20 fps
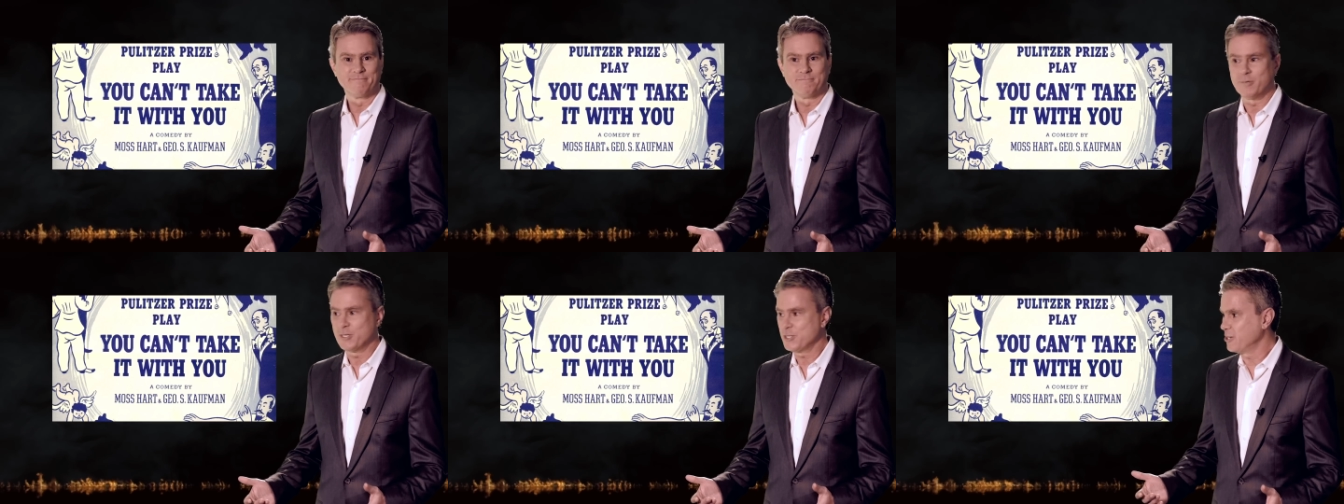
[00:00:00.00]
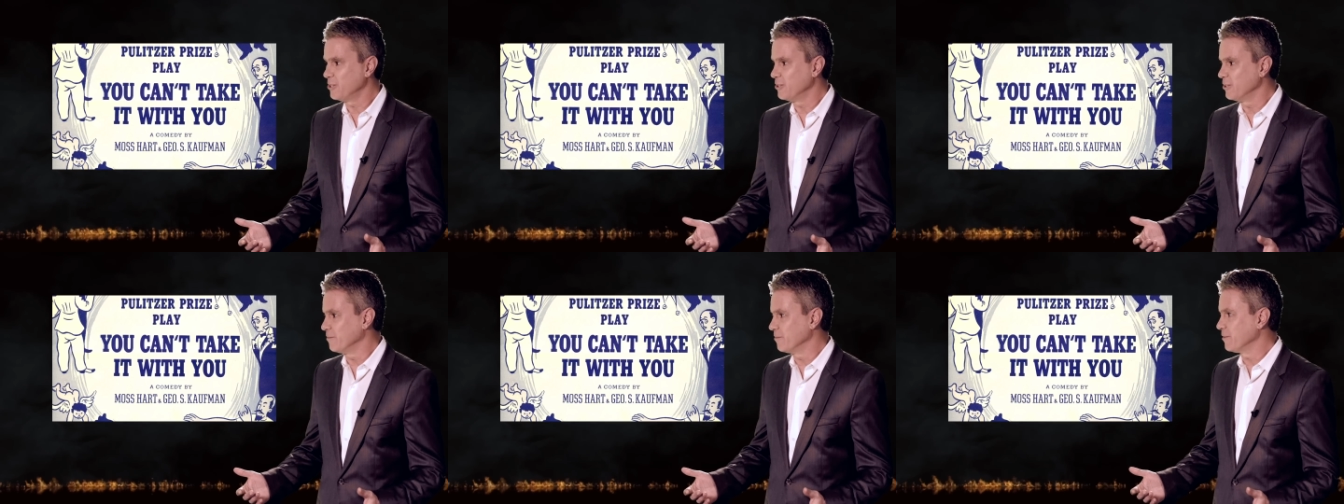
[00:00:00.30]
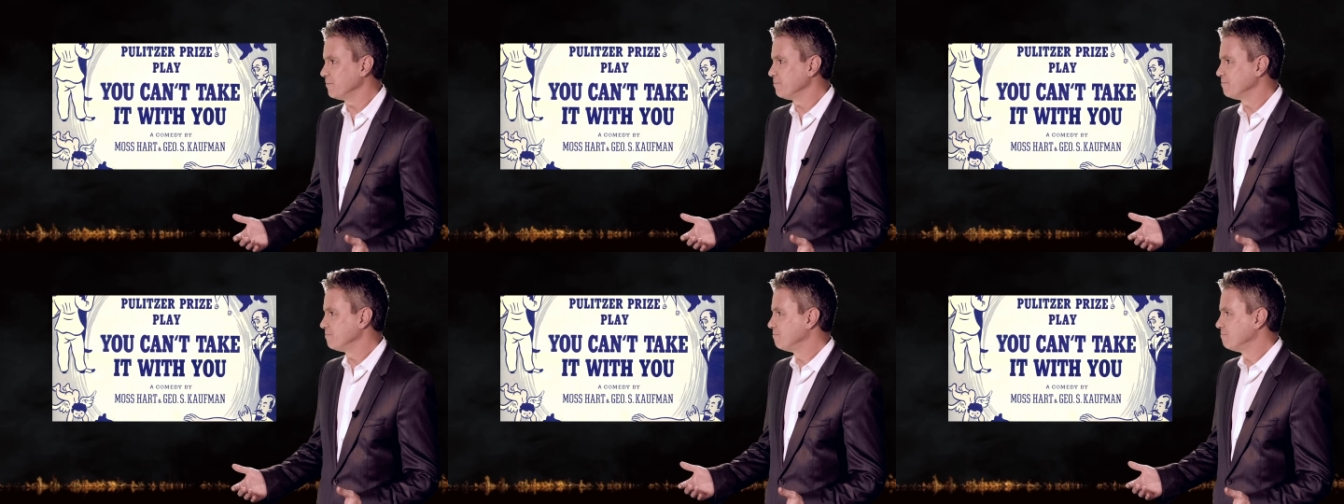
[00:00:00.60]
What's all
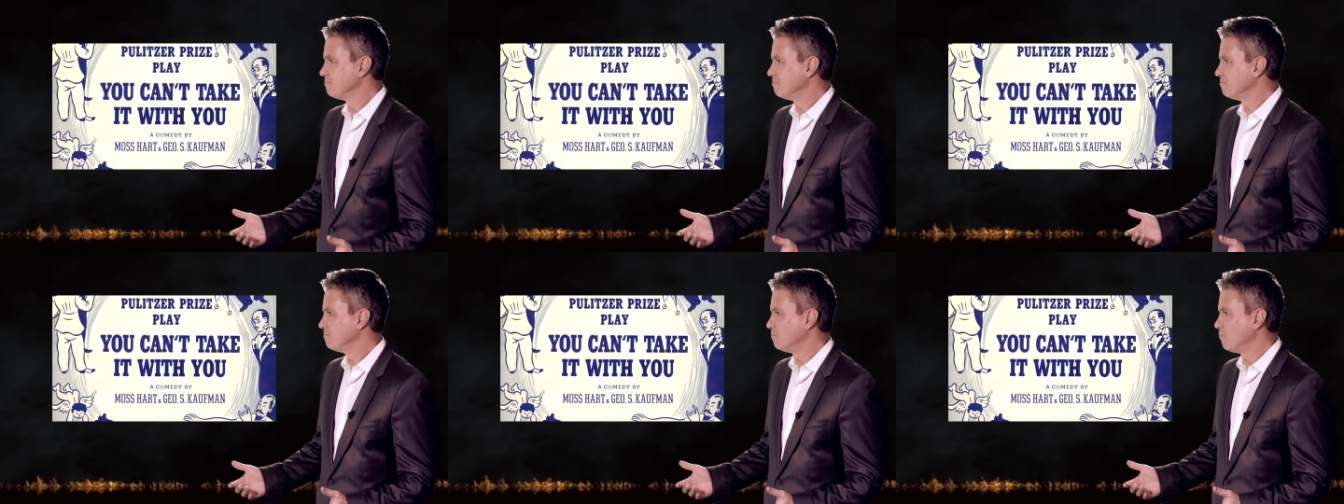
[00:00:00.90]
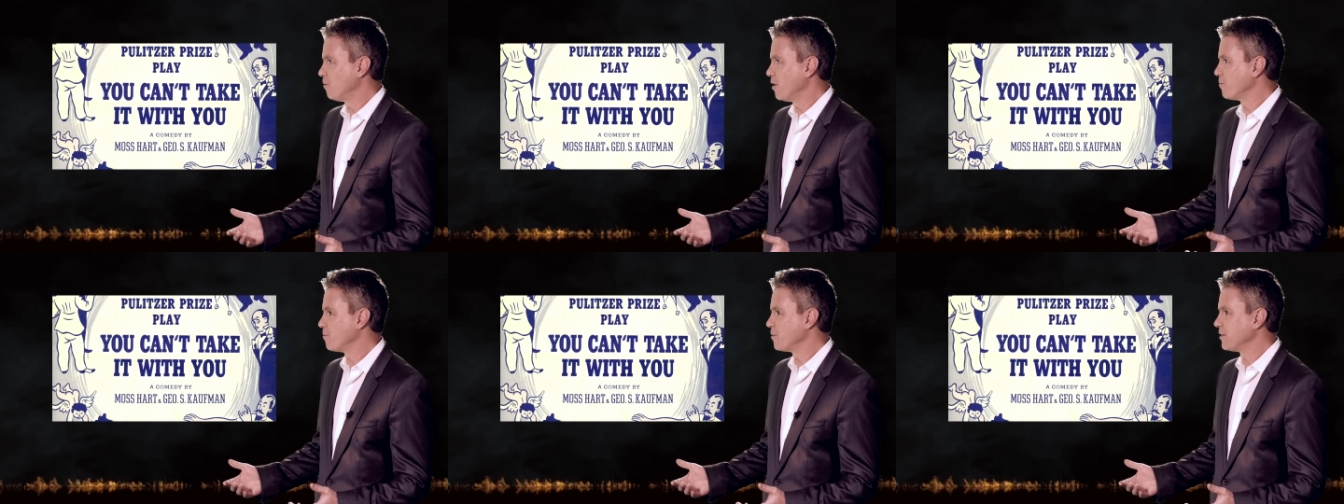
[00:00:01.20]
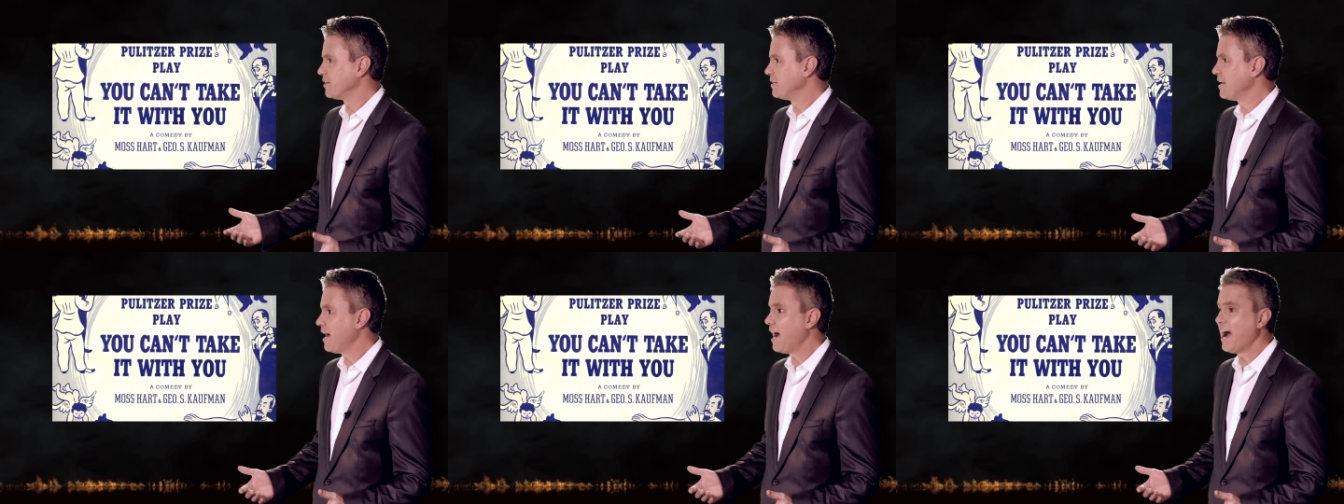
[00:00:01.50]
over? Why are we
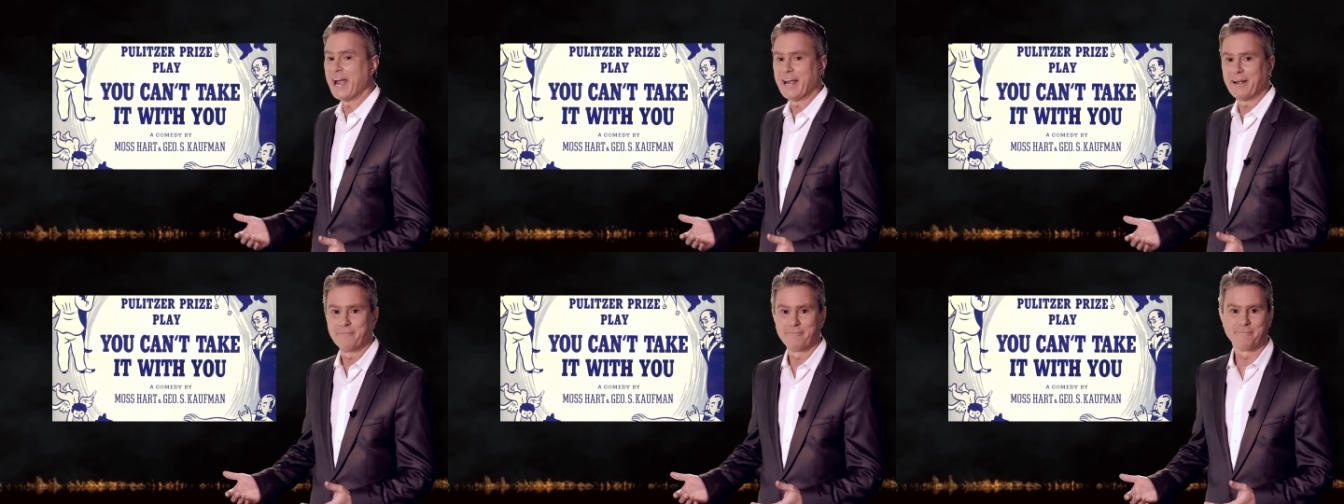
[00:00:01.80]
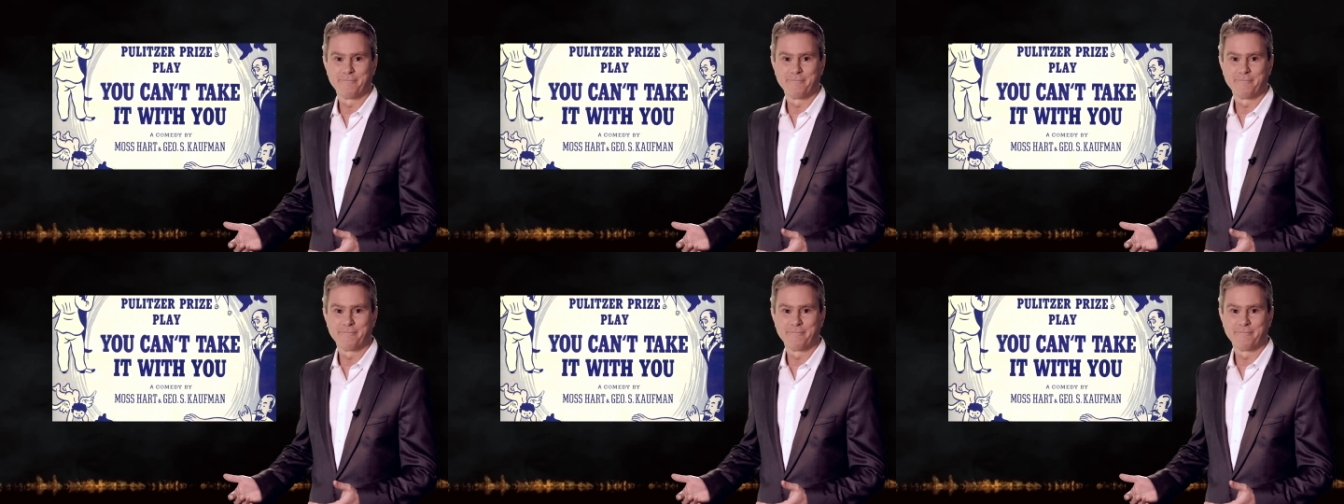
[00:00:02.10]
going to die?